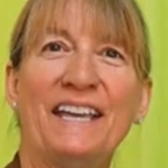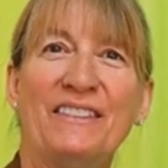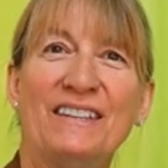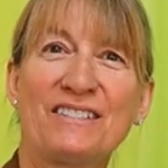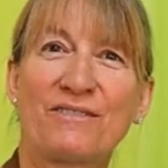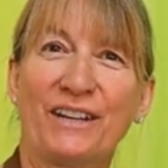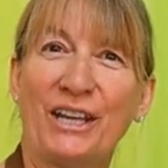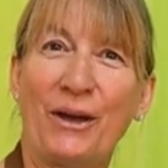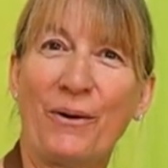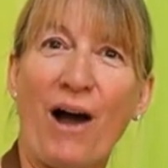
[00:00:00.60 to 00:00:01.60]
In this
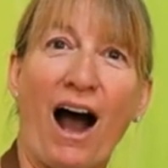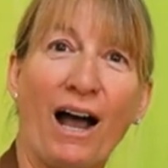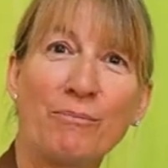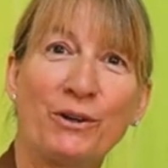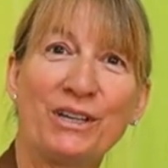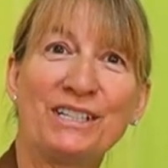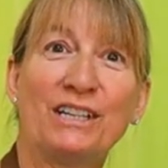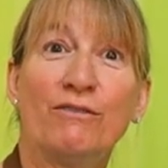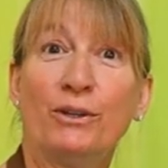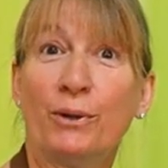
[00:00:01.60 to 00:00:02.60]
video, I'm going to
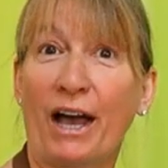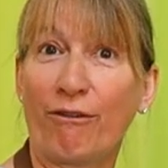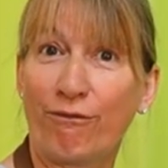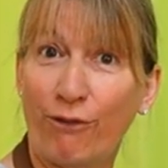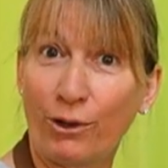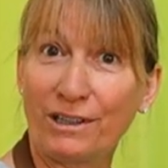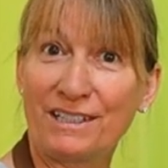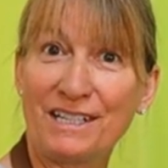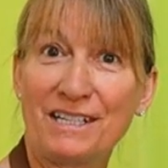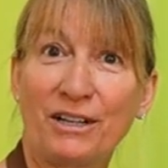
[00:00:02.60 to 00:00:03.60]
give you a full
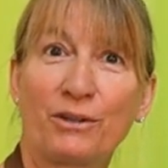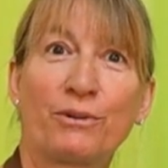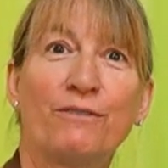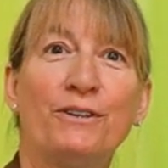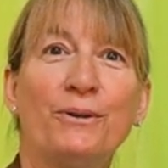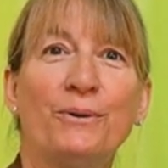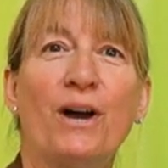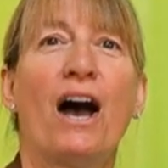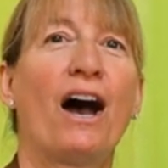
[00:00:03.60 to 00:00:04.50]
detailed review